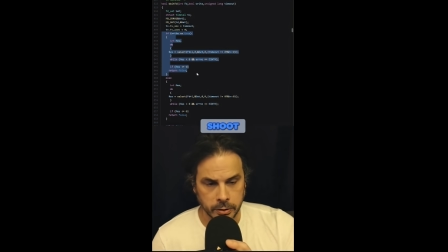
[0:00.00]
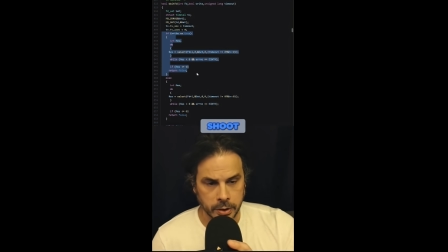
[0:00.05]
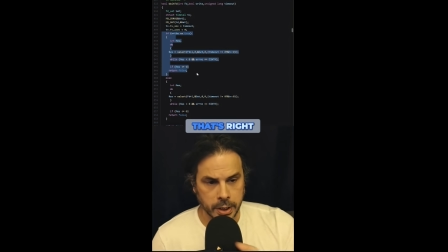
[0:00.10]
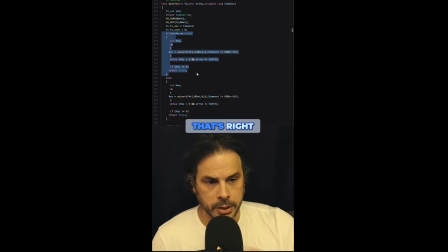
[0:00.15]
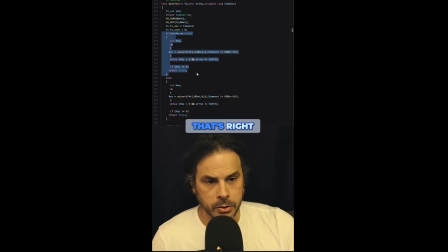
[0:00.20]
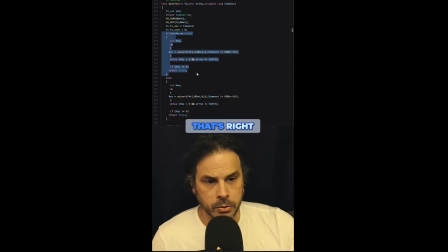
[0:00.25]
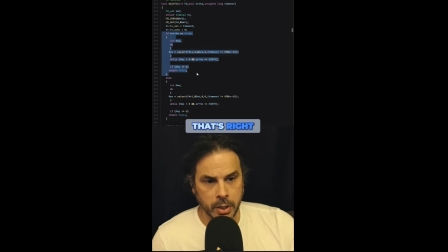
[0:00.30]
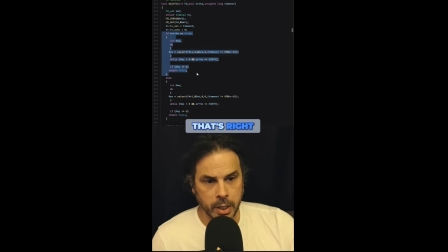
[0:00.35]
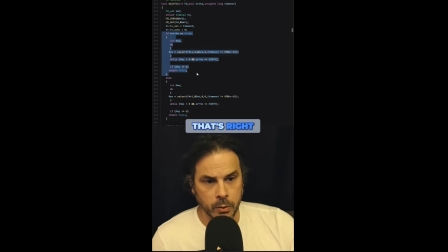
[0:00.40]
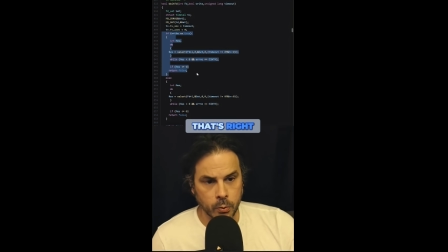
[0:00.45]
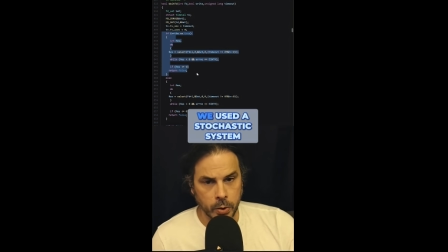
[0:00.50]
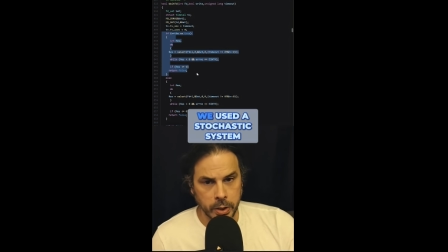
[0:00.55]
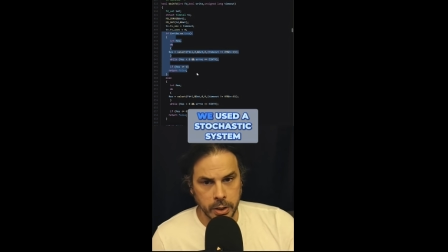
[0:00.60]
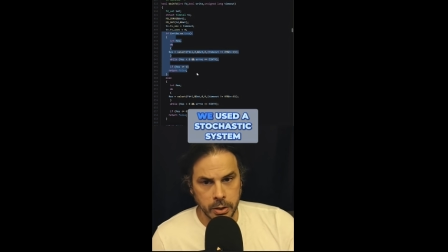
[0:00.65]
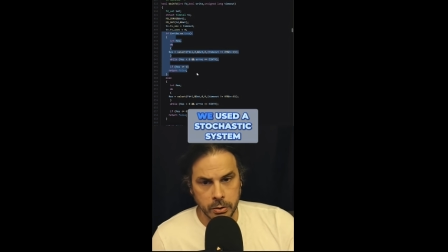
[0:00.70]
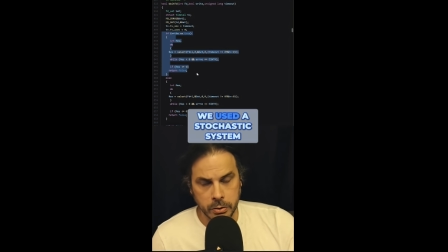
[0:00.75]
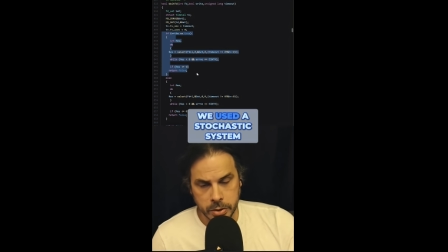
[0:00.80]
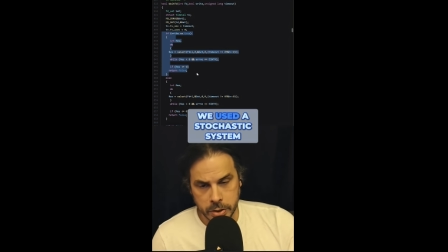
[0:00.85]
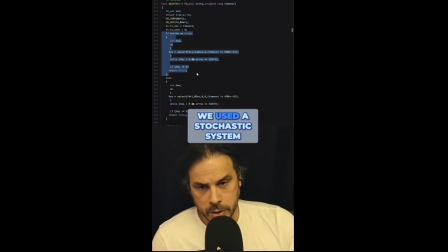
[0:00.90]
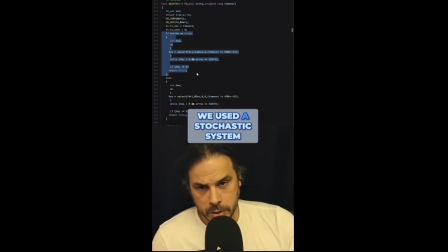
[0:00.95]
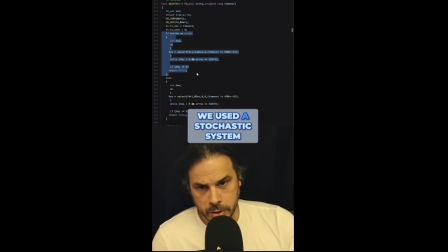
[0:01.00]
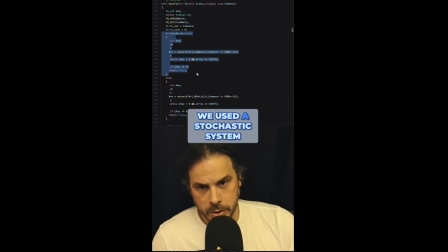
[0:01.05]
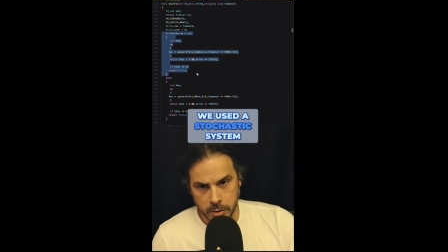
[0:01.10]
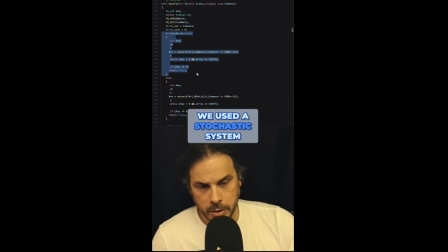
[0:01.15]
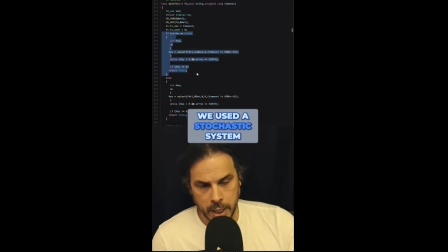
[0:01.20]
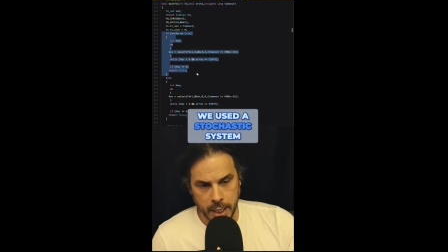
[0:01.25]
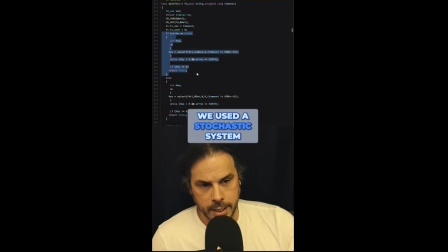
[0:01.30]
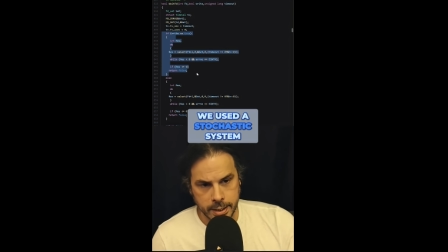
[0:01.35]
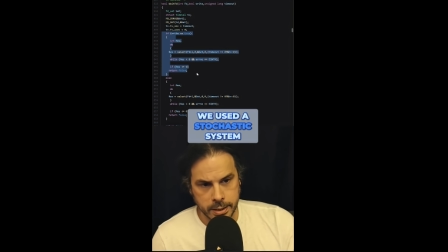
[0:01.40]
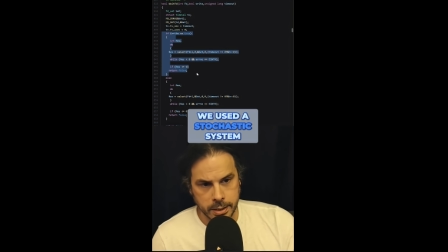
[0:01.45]
That's right. We used a
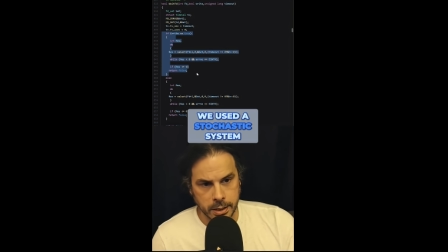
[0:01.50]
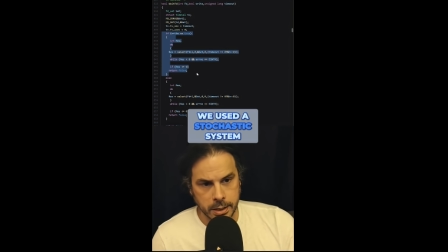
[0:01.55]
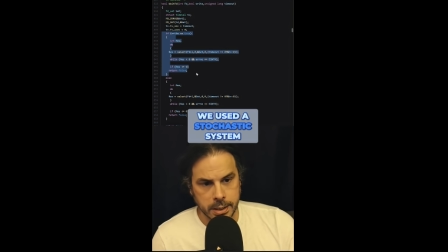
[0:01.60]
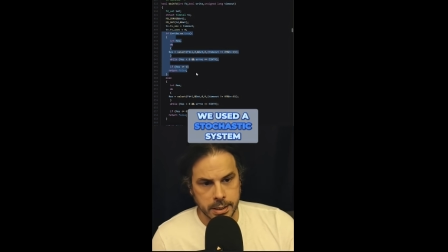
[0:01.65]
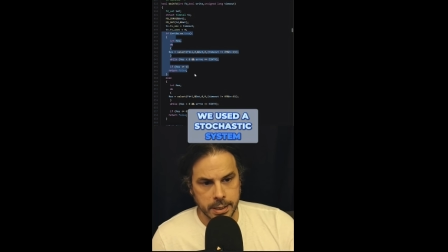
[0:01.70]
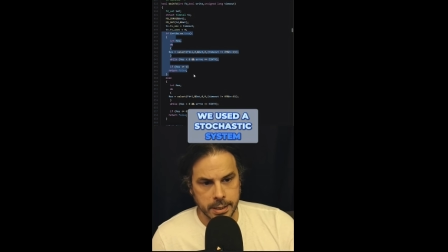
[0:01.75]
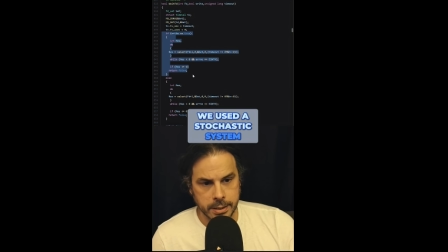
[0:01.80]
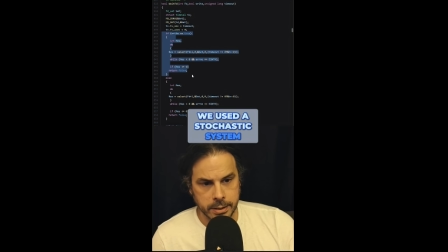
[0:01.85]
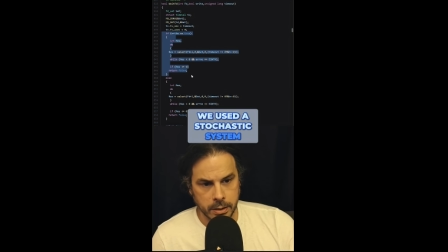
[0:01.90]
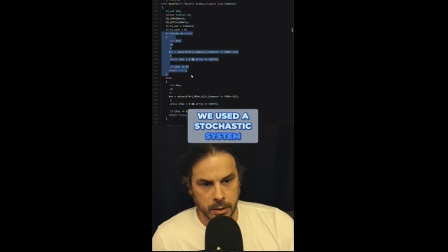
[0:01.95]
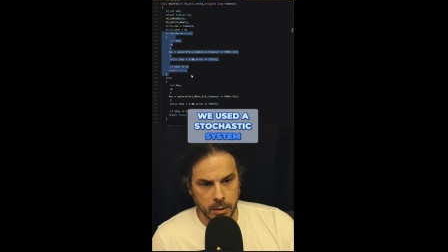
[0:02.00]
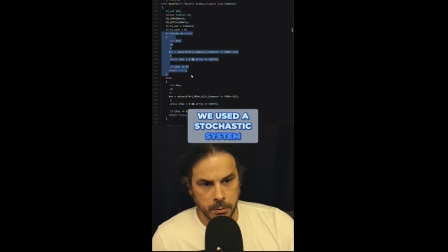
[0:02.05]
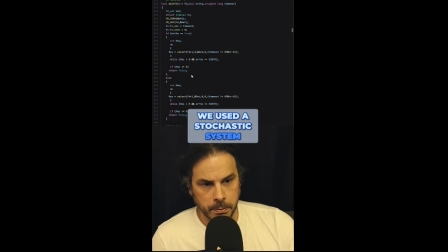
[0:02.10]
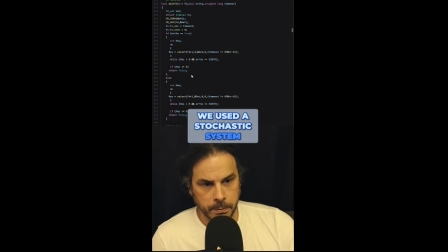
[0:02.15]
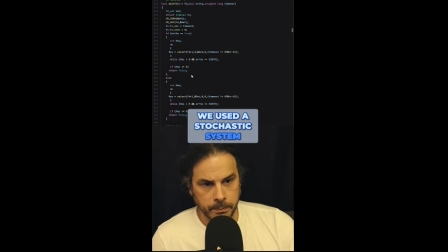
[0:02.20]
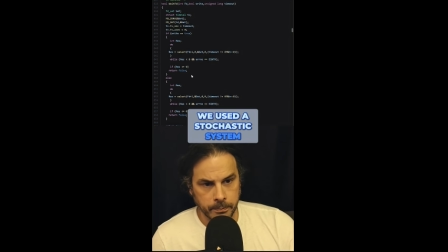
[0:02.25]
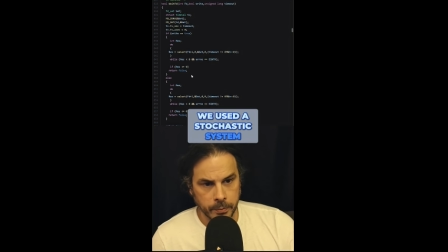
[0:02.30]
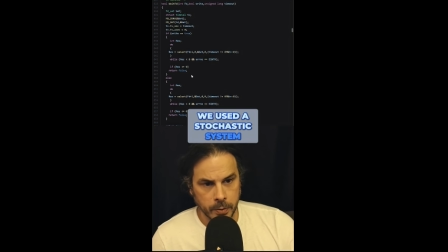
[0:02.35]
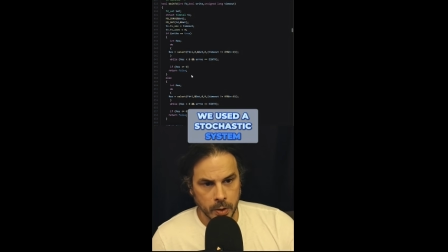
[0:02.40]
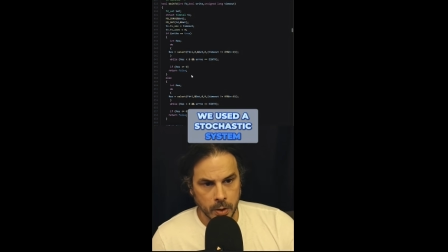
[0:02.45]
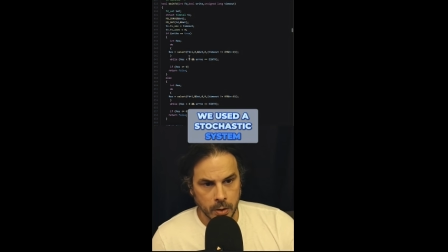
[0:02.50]
stochastic system